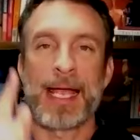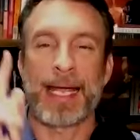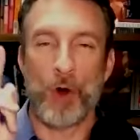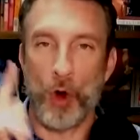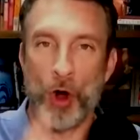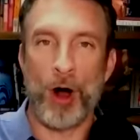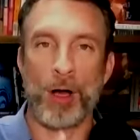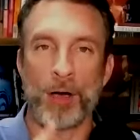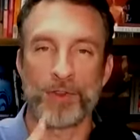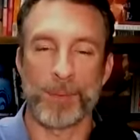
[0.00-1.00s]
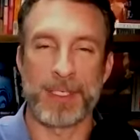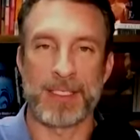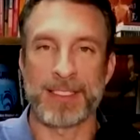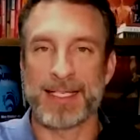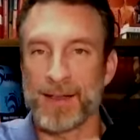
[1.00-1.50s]
Can all of your
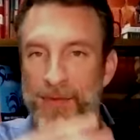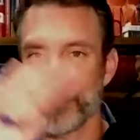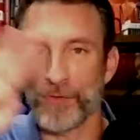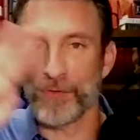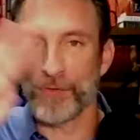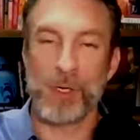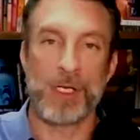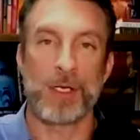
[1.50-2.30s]
business, can the full